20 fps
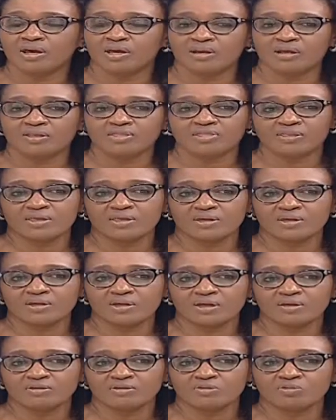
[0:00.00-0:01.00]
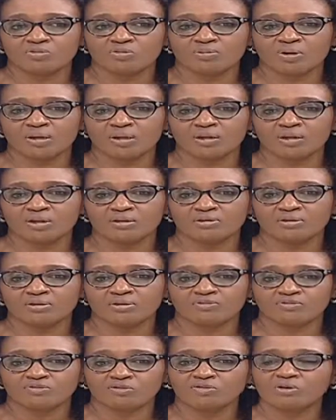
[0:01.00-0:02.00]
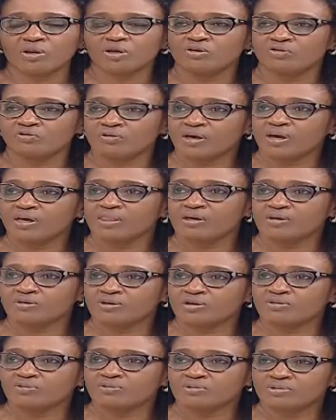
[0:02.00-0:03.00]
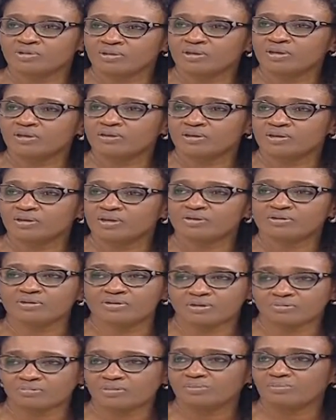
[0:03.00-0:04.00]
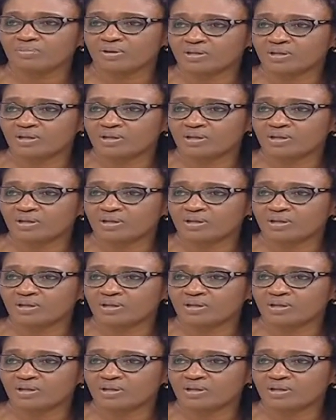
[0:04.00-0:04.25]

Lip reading: And I think as a woman, the sooner you figure that out, the better.